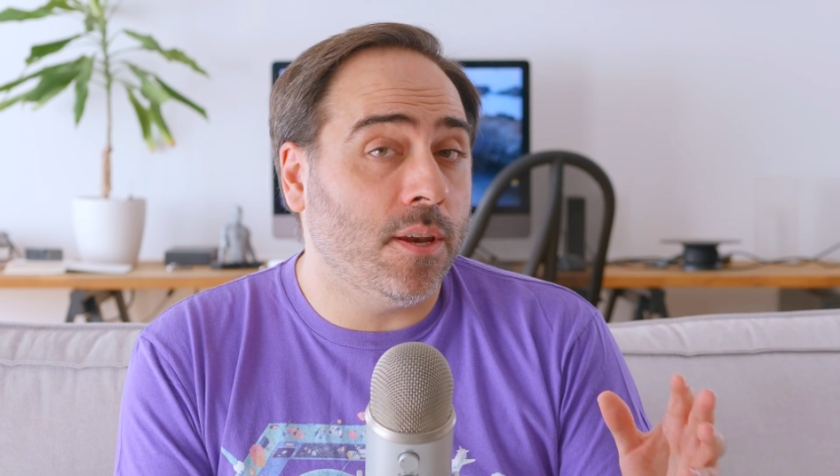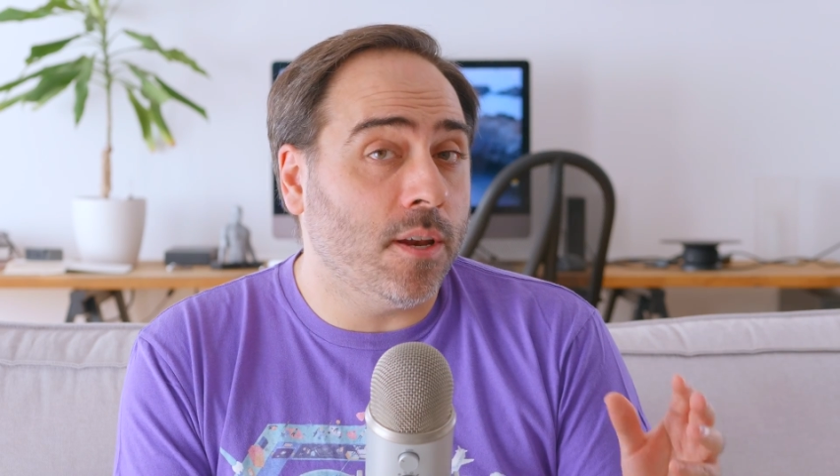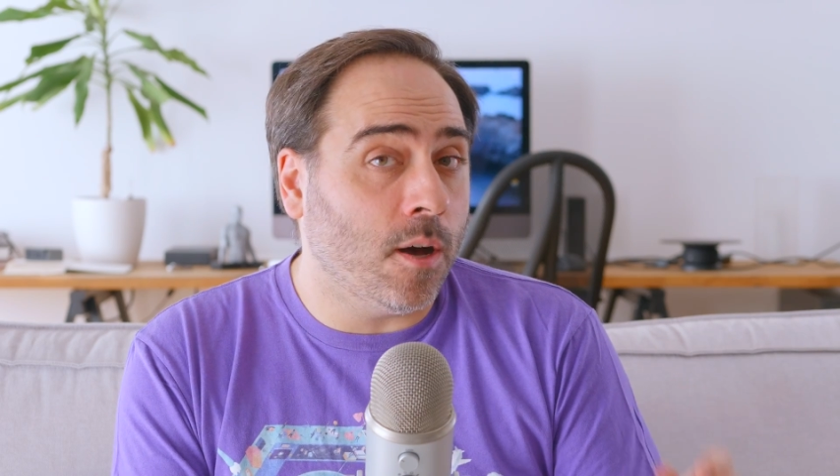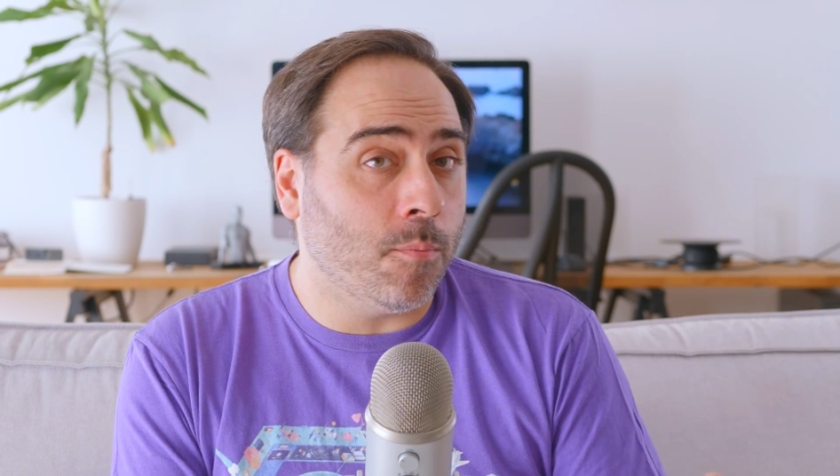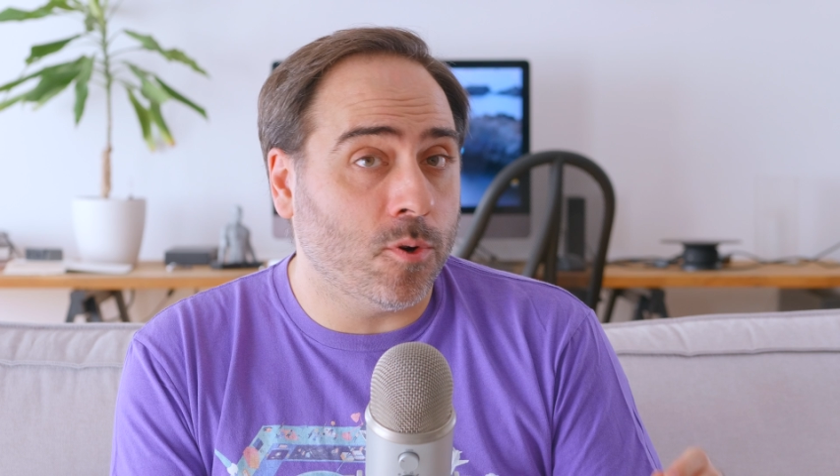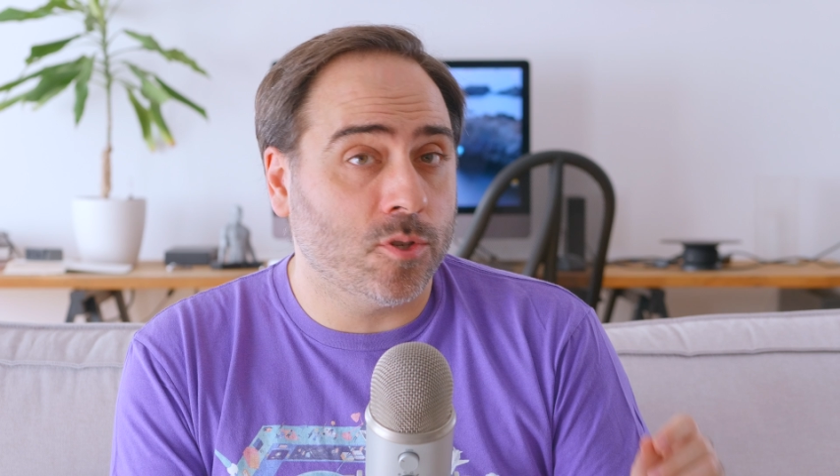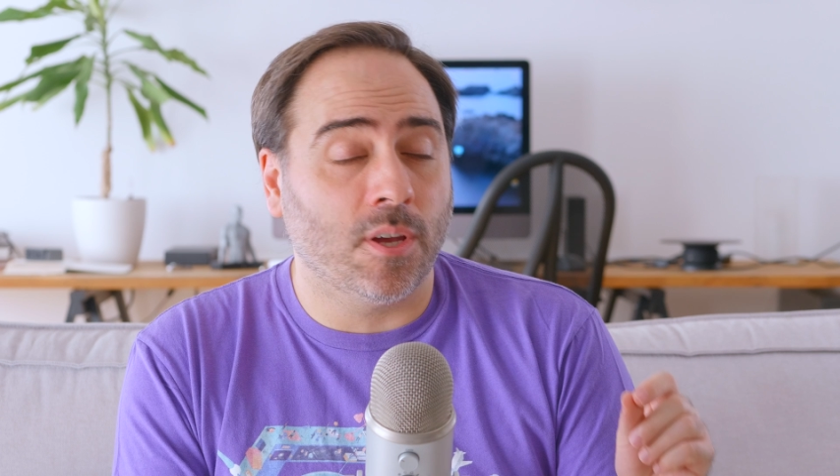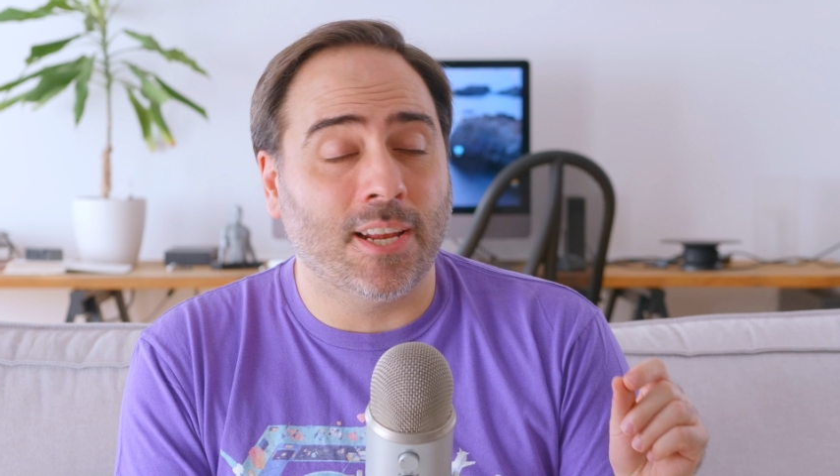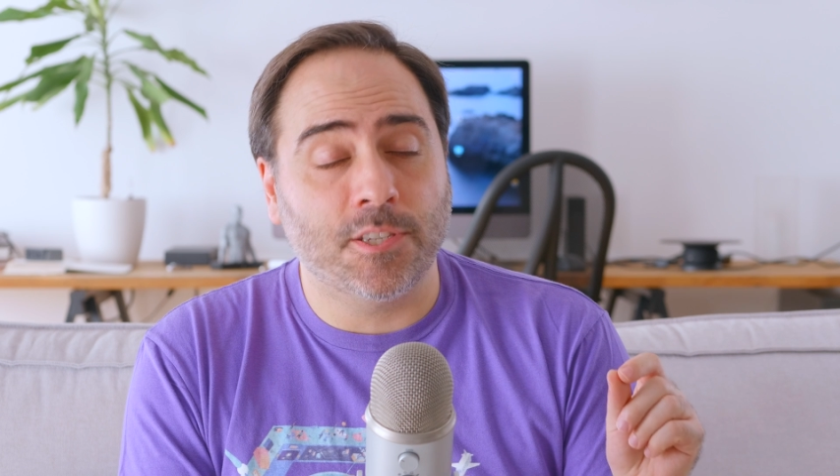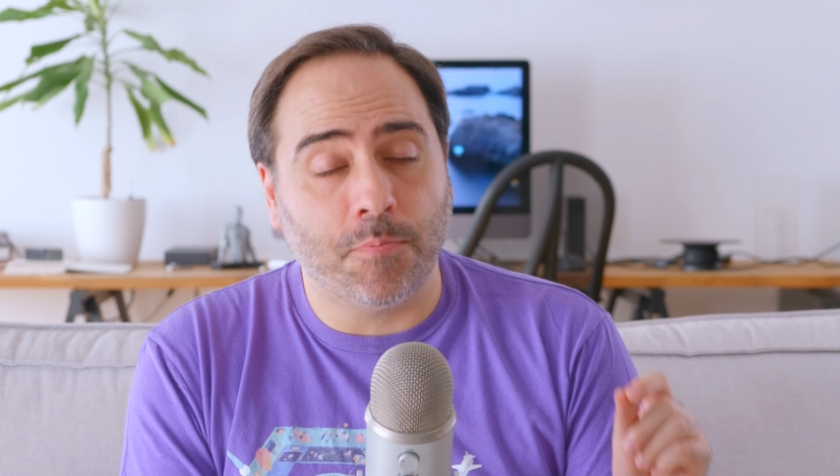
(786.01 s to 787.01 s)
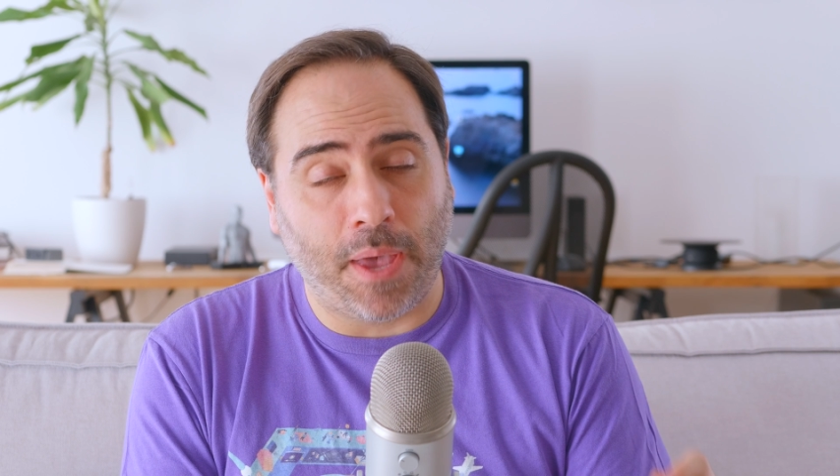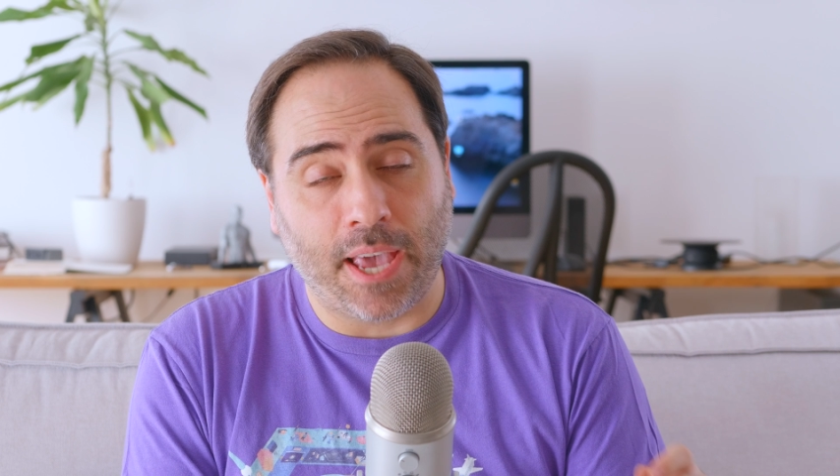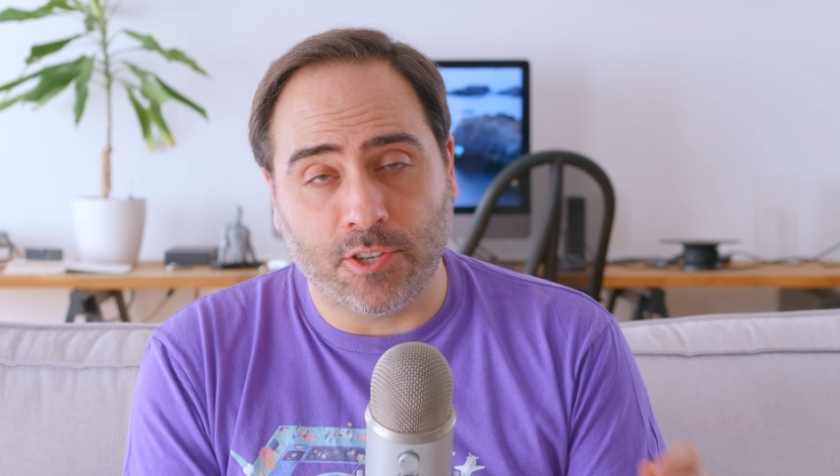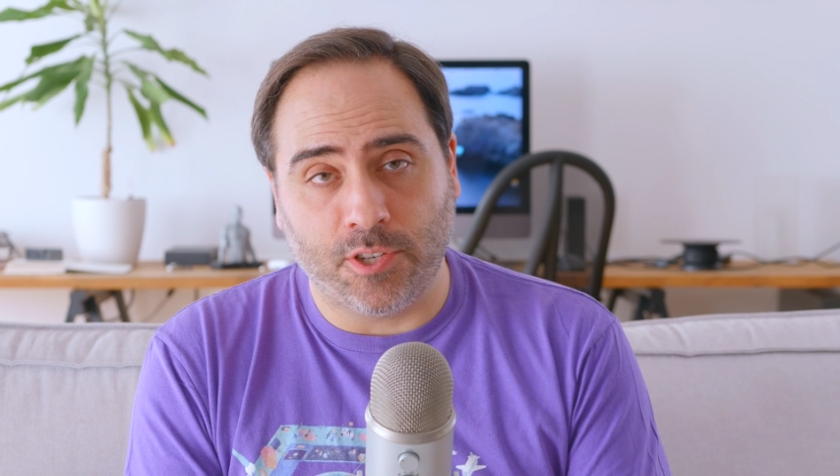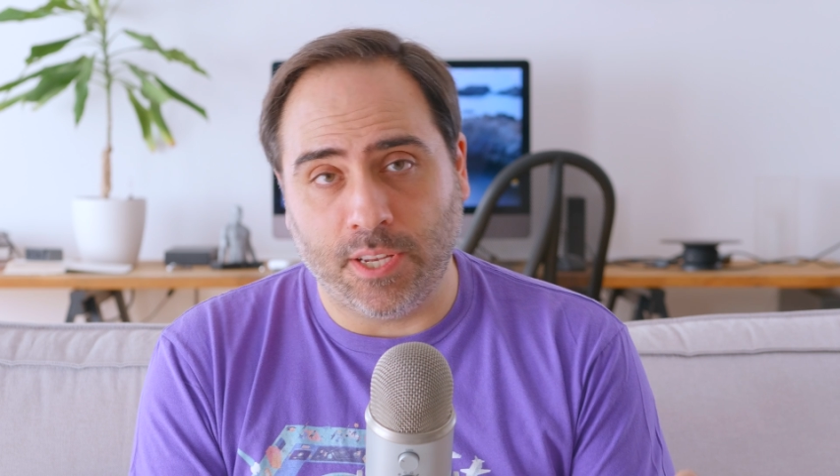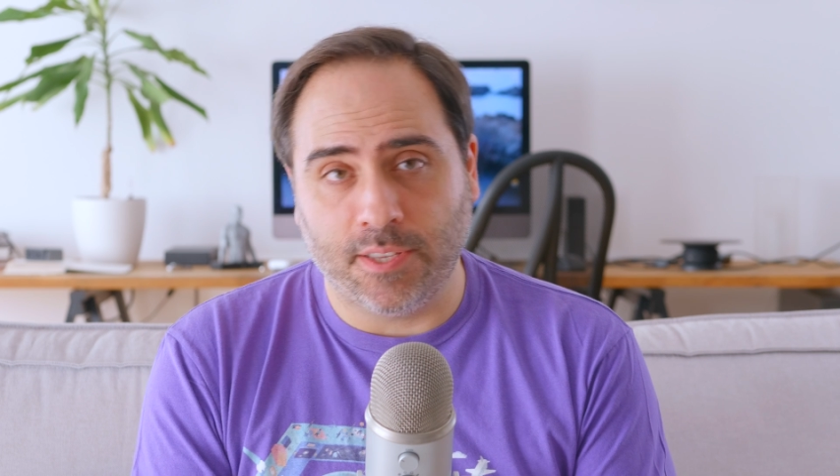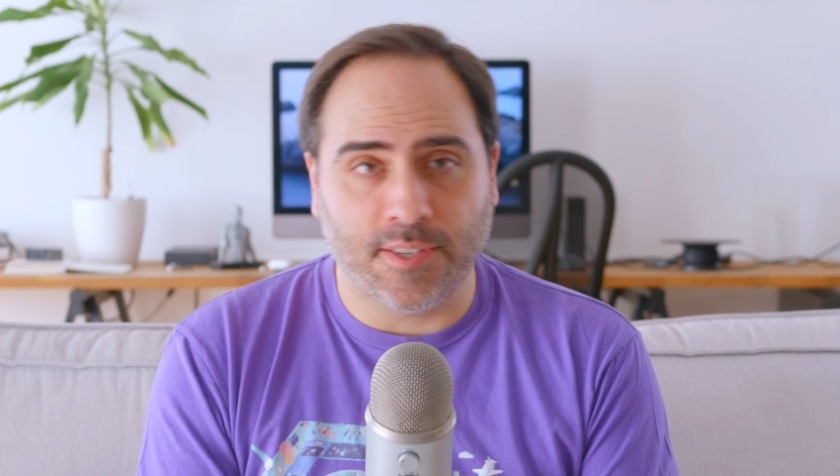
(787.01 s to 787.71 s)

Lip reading: numbers on a spec sheet